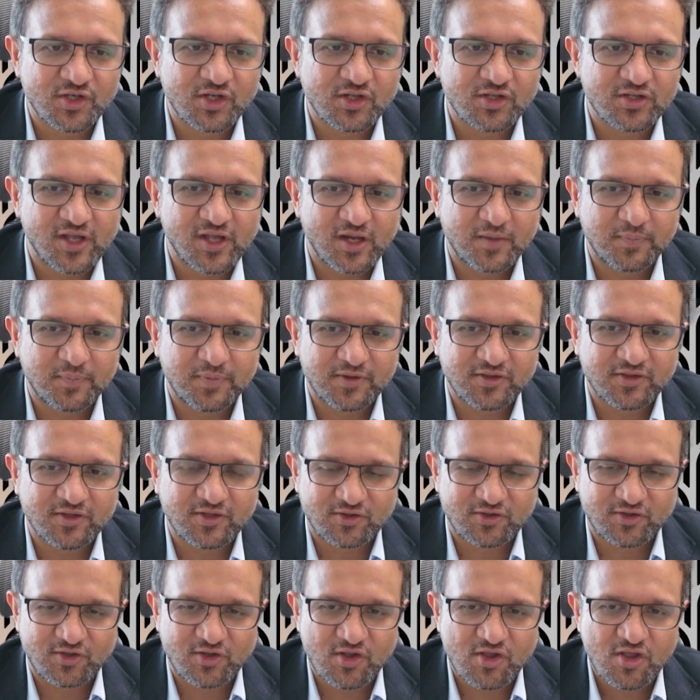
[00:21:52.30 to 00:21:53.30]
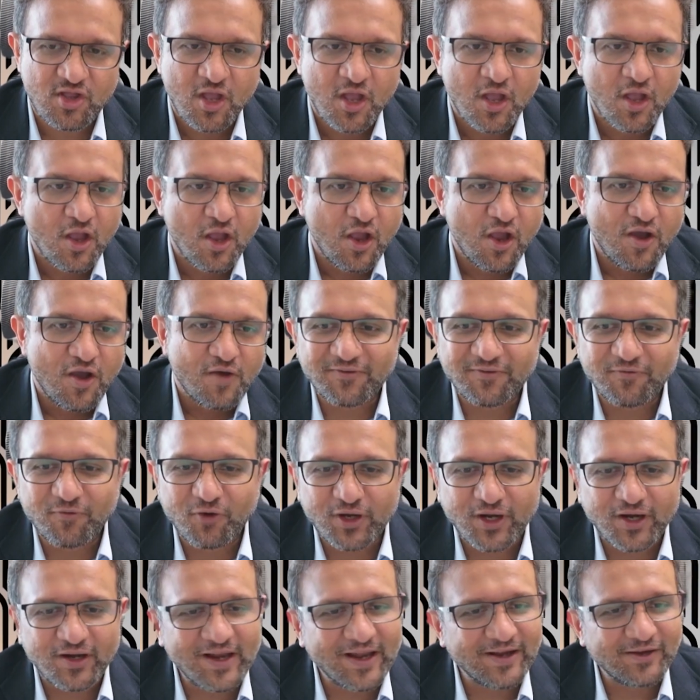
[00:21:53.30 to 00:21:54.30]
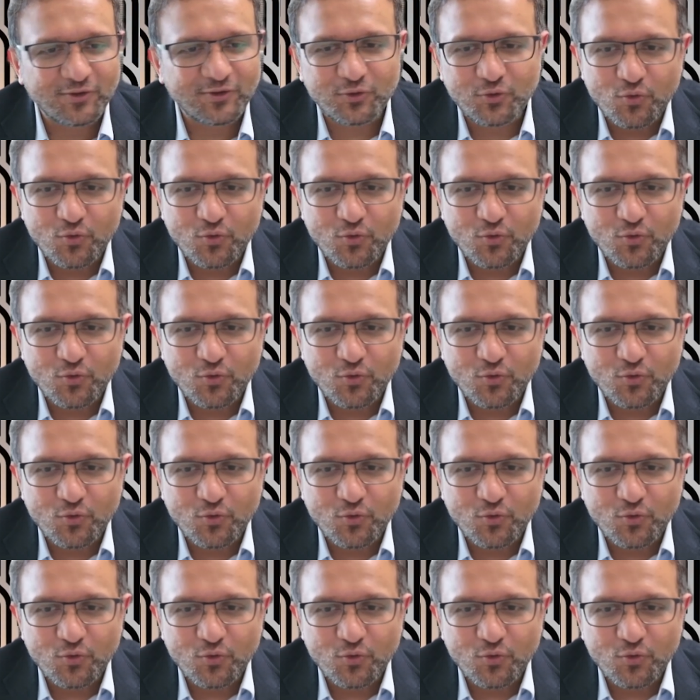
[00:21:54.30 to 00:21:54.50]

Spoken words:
in their businesses, what are like